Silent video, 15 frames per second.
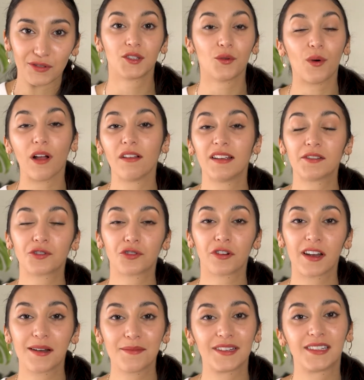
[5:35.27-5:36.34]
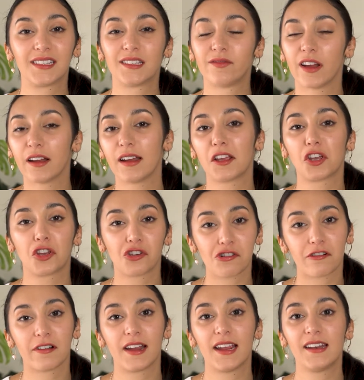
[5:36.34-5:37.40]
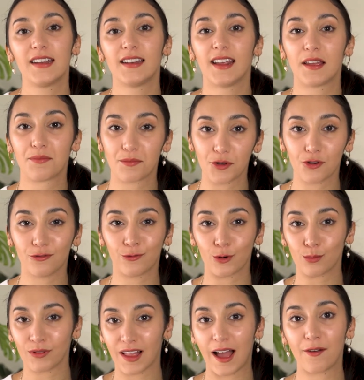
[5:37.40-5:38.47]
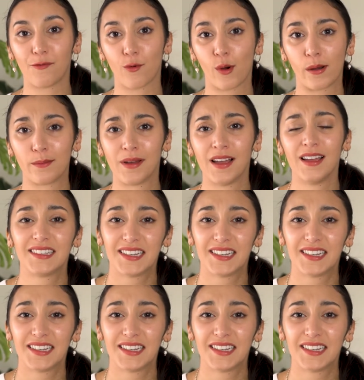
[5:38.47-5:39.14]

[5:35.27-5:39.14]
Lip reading: So while Instagram is this very curated and beautiful platform,